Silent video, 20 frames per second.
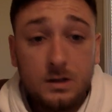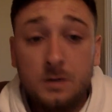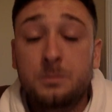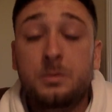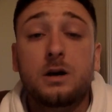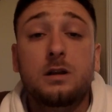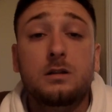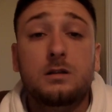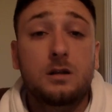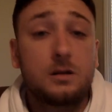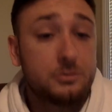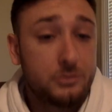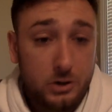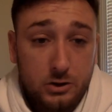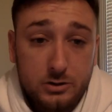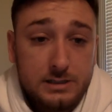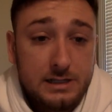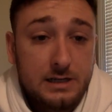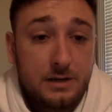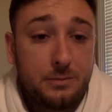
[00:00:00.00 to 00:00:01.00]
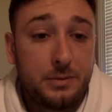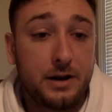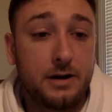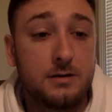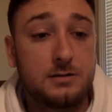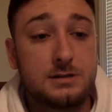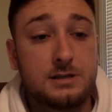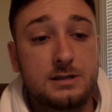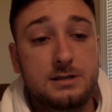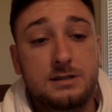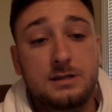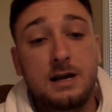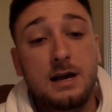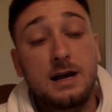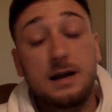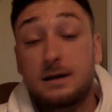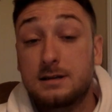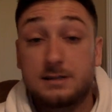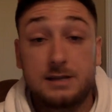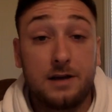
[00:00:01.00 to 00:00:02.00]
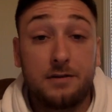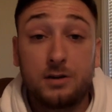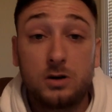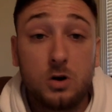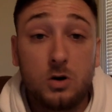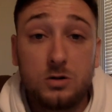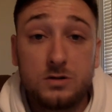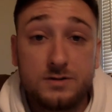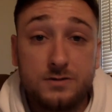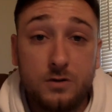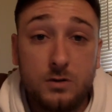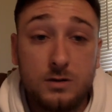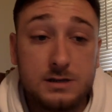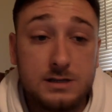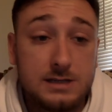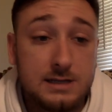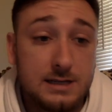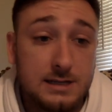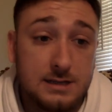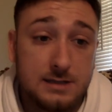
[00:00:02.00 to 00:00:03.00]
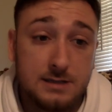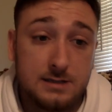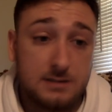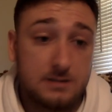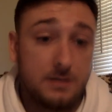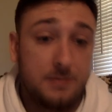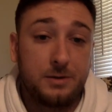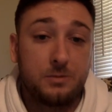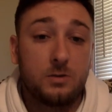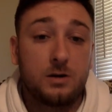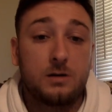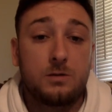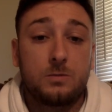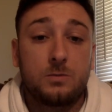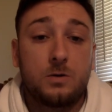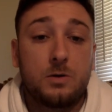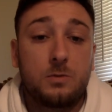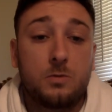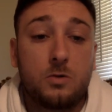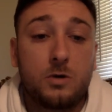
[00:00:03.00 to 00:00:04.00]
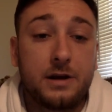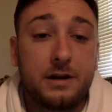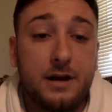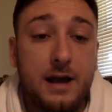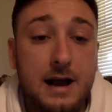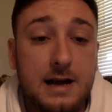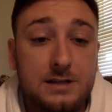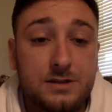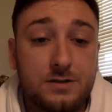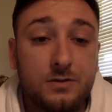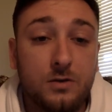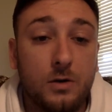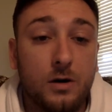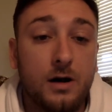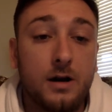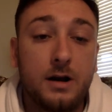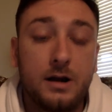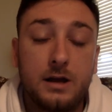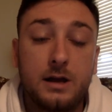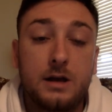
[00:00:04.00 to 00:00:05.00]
But 13 appearances, 7 goals, 4 assists. I mean, what more can you ask for?